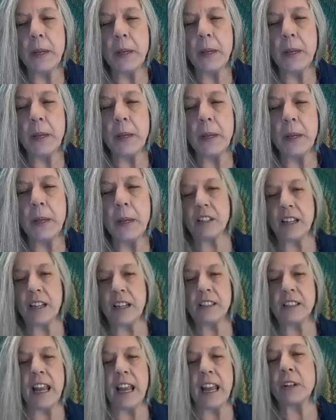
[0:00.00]
us
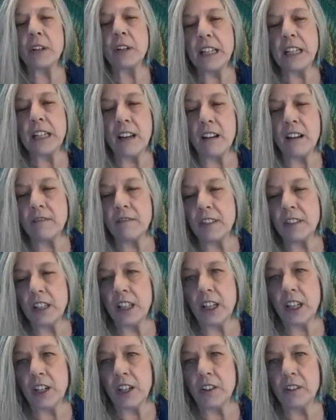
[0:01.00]
every day of the
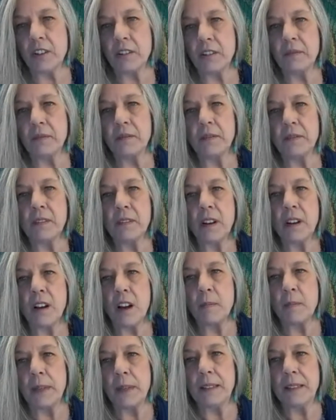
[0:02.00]
year.
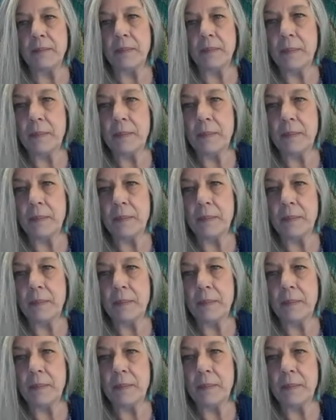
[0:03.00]
Amen.